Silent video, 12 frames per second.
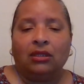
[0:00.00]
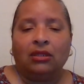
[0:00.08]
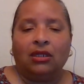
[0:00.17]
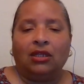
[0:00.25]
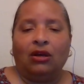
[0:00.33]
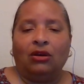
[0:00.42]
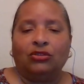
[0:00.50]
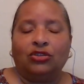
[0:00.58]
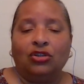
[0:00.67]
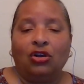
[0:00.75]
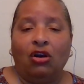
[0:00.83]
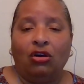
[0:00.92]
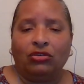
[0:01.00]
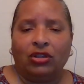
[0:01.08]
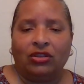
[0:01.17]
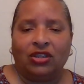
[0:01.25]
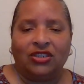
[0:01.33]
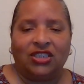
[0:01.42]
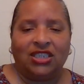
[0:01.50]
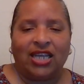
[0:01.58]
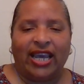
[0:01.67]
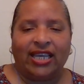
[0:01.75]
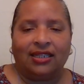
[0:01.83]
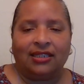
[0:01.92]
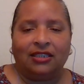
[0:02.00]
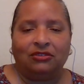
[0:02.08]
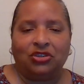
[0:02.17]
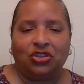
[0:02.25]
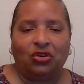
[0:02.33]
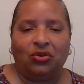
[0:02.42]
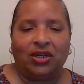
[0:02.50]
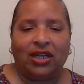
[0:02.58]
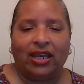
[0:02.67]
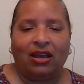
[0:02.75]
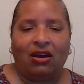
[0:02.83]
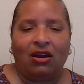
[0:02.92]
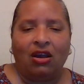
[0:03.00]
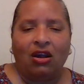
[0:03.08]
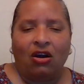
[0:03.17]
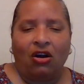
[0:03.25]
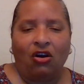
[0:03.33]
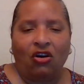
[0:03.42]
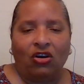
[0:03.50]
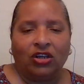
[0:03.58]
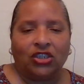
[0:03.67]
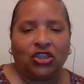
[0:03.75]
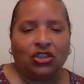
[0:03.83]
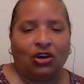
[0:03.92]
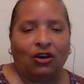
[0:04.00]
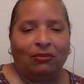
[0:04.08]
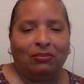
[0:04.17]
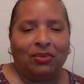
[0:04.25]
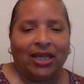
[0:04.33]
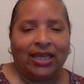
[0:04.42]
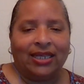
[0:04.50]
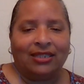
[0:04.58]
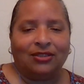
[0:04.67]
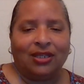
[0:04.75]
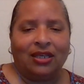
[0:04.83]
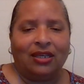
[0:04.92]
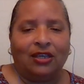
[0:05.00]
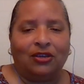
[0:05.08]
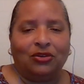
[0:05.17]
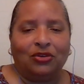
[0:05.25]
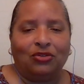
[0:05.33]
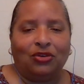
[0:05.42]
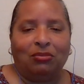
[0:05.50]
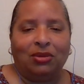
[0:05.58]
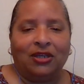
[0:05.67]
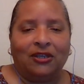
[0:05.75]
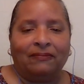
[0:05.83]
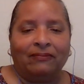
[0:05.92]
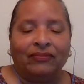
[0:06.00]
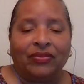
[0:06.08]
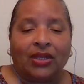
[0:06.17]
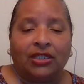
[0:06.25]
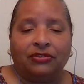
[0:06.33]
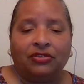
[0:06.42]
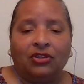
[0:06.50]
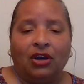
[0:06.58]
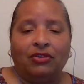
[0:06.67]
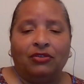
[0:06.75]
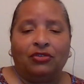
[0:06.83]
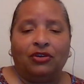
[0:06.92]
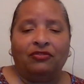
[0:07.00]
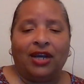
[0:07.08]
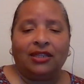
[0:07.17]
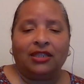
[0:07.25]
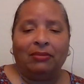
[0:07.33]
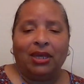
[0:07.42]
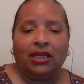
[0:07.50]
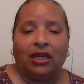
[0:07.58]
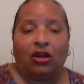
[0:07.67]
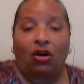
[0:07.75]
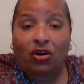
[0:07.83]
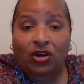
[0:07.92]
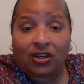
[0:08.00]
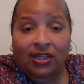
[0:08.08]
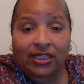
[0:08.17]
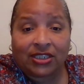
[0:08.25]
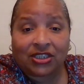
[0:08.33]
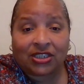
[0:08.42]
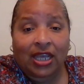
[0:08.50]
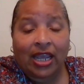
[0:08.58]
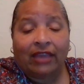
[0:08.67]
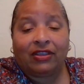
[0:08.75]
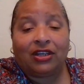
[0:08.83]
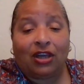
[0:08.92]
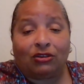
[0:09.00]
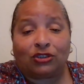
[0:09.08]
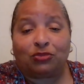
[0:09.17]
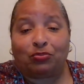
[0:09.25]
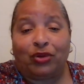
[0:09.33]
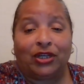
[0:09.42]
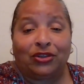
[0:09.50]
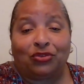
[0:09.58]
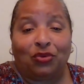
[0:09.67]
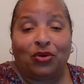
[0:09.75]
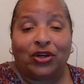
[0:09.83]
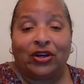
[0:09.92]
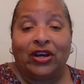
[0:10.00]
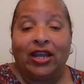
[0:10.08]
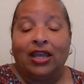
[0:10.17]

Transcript: The dog snarled, their jagged teeth showing like hard, sharp blades, eager to draw blood. As if starving for a fight, the man let go of their leashes and the dog sprinted toward her.